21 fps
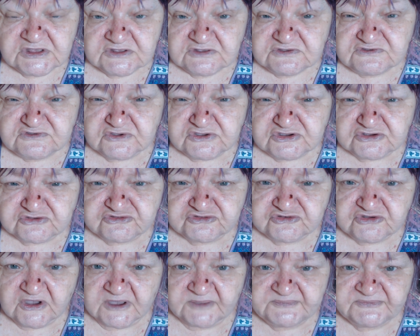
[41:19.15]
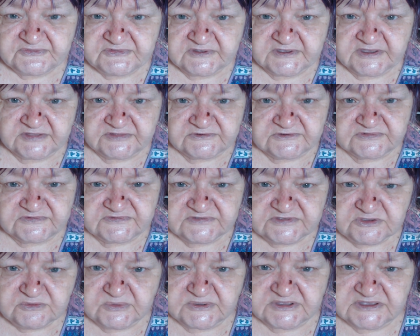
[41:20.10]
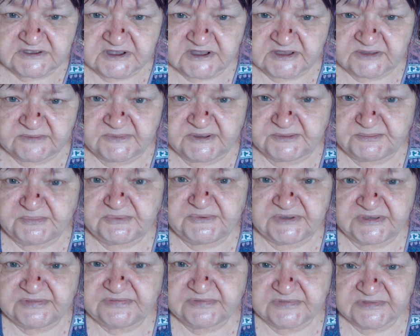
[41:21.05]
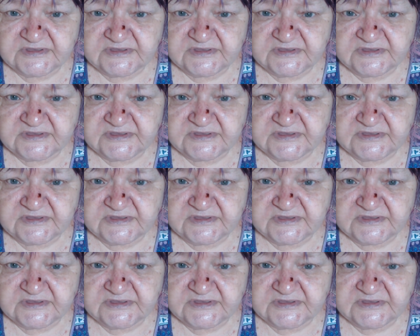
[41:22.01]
sew your scraps together and see what you come up with.